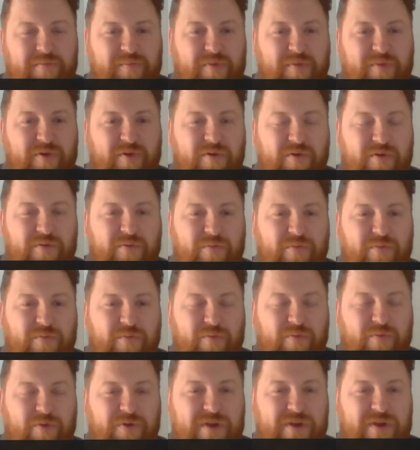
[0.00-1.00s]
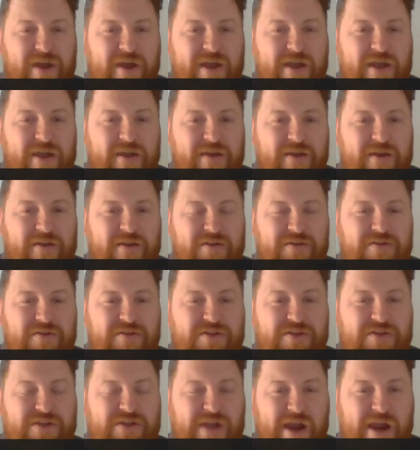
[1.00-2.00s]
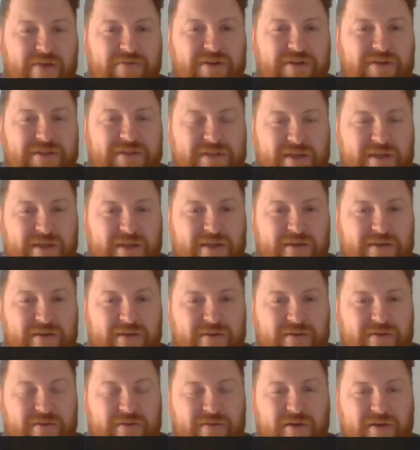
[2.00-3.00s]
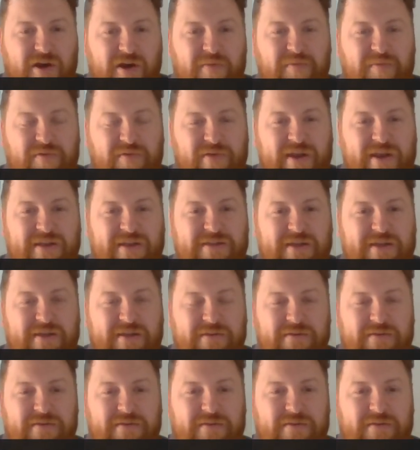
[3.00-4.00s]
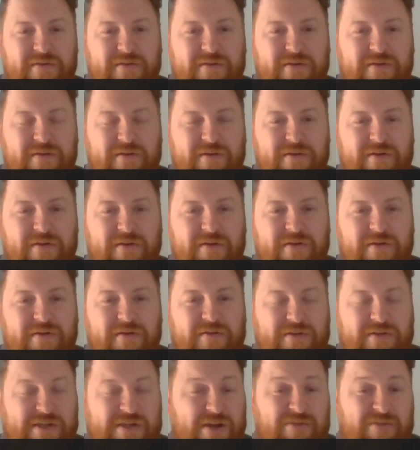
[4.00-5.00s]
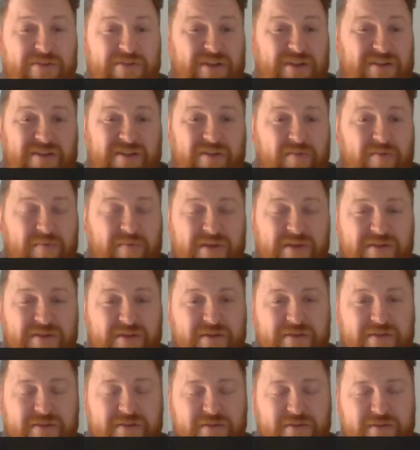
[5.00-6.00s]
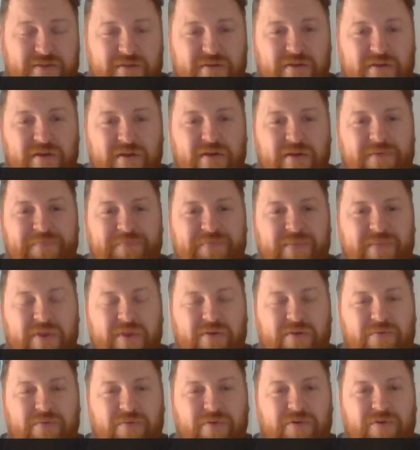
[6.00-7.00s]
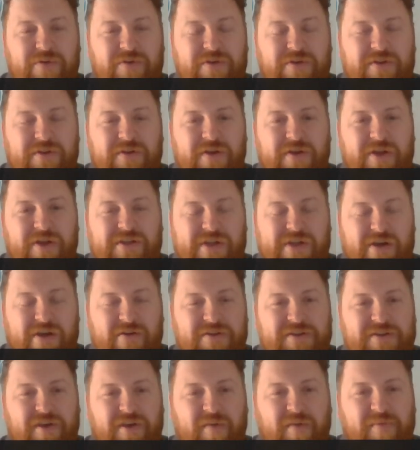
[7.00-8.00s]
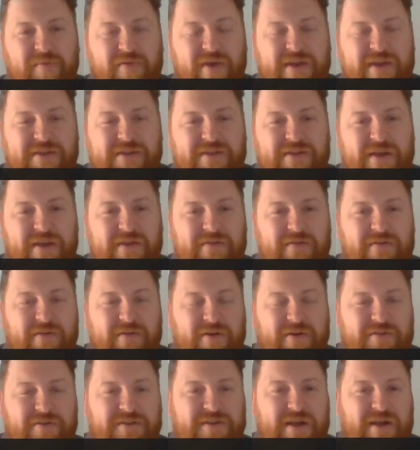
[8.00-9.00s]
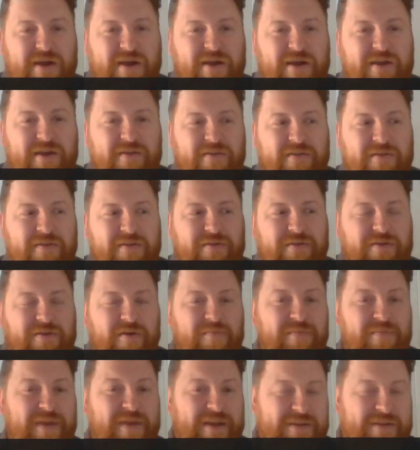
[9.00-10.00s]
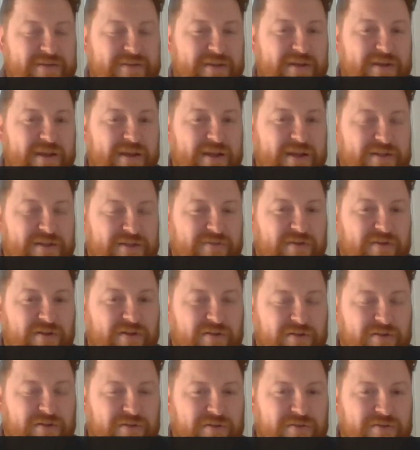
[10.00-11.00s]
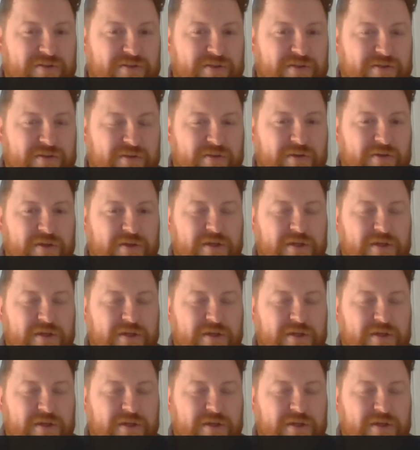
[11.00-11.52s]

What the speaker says: But would a charity operating, charity is still a business, would a charity operating on site that meets the needs of the clause?